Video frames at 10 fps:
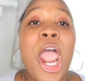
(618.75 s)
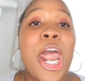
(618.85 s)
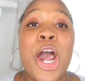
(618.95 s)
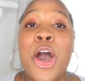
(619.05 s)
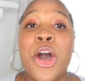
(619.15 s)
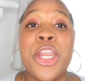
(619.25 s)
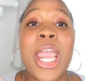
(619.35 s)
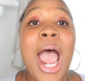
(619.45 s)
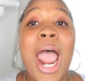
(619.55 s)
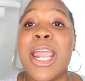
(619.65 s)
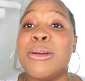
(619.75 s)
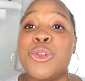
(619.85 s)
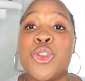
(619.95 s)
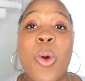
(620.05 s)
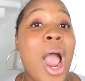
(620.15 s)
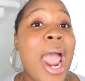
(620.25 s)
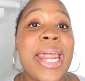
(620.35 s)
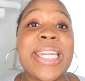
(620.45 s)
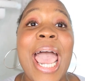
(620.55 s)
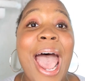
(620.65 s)
and honey, I am
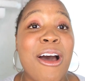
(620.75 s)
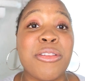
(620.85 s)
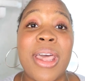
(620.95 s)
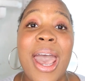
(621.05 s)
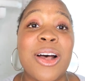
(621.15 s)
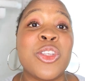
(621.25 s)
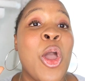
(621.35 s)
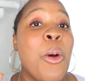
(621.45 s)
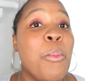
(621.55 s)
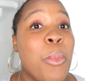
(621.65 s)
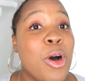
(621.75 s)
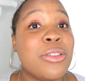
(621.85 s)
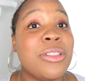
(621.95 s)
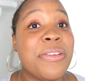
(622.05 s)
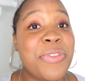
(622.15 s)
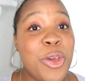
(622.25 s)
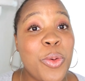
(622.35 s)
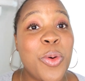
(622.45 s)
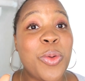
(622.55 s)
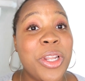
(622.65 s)
dried out the house. Most of
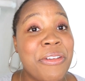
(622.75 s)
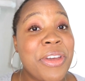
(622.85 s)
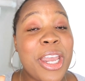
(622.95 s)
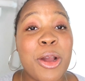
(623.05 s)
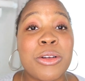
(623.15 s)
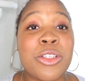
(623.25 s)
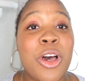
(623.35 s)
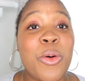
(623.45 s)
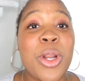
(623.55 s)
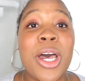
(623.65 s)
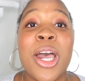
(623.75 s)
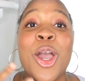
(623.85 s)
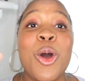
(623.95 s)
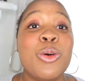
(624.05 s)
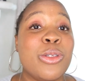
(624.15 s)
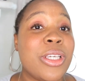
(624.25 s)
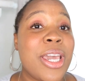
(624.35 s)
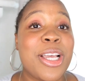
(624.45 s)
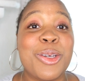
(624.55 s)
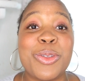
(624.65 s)
you who live in Arizona, whose
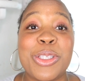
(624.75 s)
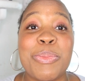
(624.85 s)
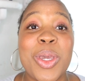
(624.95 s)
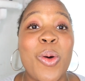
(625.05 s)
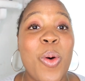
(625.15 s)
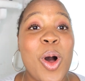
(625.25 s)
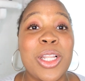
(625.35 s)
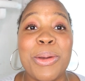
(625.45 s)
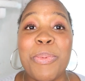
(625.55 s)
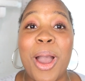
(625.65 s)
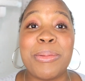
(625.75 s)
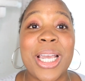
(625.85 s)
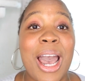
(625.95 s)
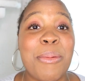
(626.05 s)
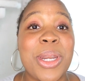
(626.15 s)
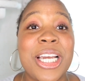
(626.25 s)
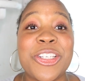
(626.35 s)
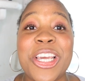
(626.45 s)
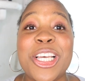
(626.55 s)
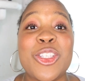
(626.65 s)
skin used to be oily, probably
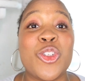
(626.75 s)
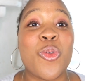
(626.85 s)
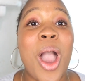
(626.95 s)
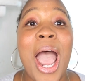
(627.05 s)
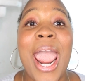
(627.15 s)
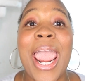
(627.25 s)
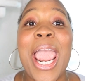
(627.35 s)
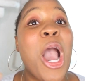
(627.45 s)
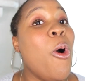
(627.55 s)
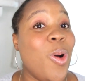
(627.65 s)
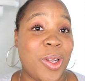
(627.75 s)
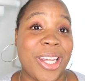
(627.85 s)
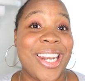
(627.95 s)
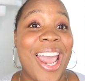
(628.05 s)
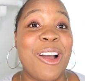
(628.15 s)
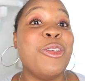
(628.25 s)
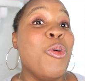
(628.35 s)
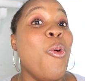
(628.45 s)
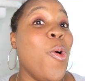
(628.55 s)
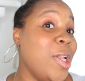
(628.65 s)
combination is dry, oily now.
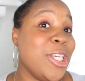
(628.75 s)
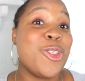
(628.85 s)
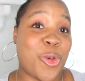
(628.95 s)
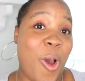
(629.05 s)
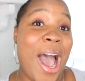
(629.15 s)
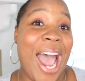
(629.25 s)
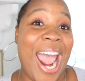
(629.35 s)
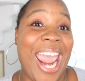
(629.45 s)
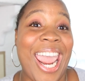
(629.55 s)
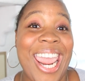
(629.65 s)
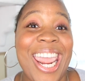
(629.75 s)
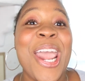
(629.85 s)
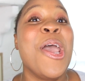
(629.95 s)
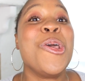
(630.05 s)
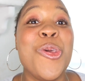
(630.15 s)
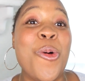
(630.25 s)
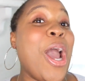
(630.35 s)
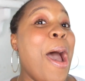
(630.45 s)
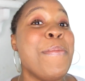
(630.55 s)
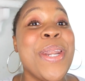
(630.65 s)
You oily dry. You
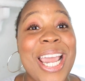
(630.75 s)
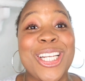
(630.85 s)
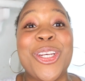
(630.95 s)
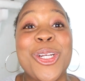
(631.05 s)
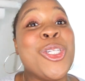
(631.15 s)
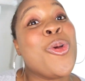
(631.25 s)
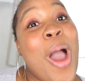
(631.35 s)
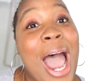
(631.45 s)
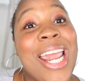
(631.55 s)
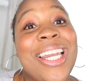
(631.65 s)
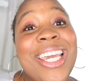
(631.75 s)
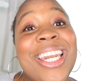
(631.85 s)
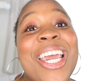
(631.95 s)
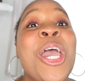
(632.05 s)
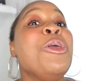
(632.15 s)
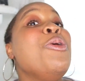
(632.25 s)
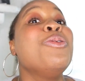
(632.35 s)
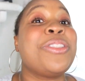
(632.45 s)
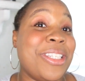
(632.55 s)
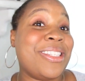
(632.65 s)
combination dry, lady.
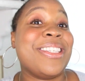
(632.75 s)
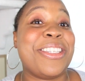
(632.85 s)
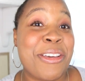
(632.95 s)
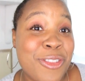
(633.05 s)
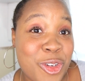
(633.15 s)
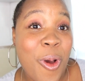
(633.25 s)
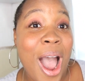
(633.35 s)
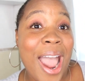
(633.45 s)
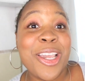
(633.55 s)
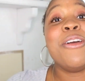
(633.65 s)
You sensitive dry.